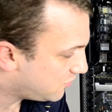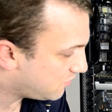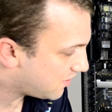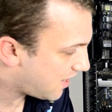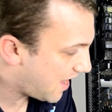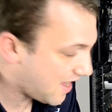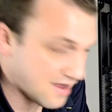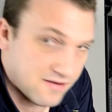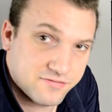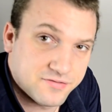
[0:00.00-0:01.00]
you can
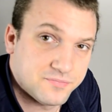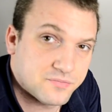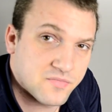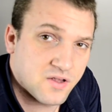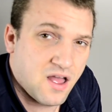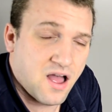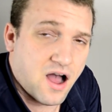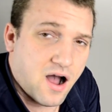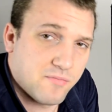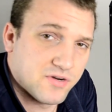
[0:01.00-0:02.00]
have.
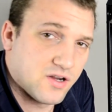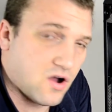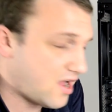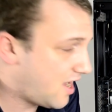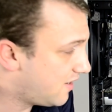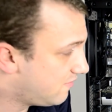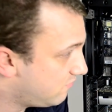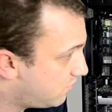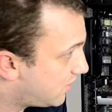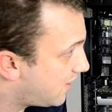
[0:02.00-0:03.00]
I'm going to go ahead,
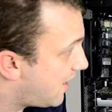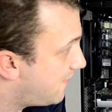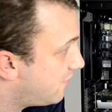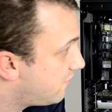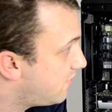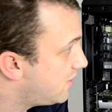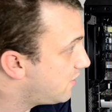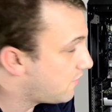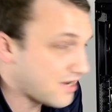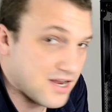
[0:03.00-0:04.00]
we're going to end this
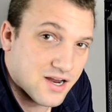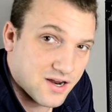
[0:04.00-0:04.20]
video here.